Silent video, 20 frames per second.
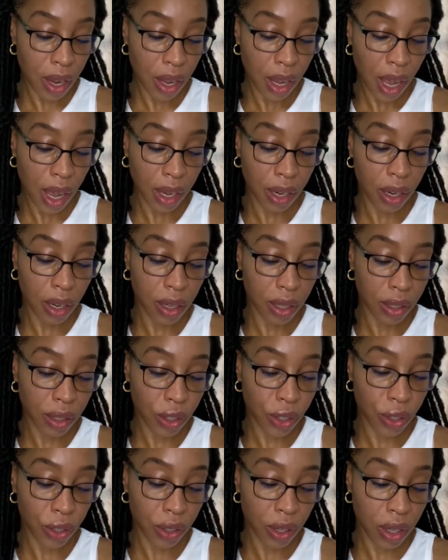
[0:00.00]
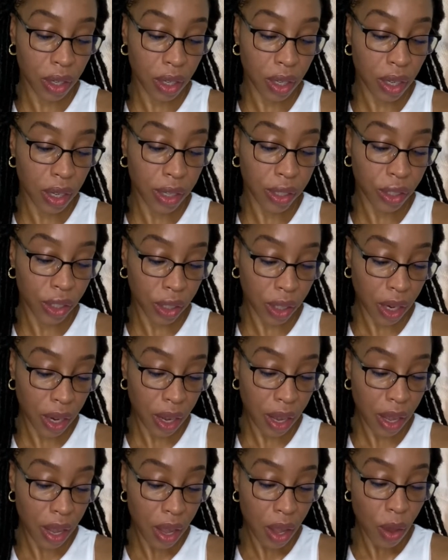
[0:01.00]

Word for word: and ultra sheer